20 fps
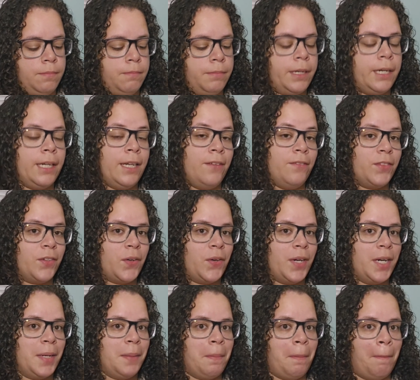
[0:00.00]
But I love the
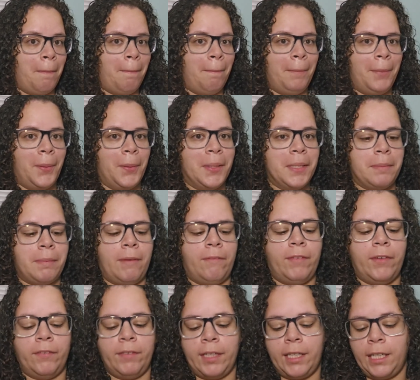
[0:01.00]
green. Green's my
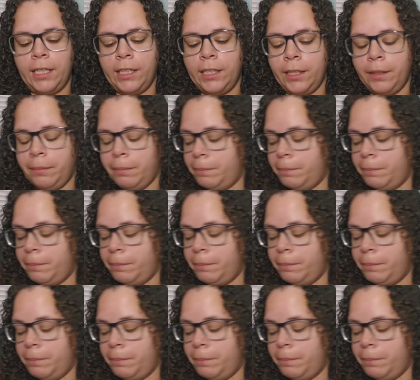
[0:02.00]
favorite color.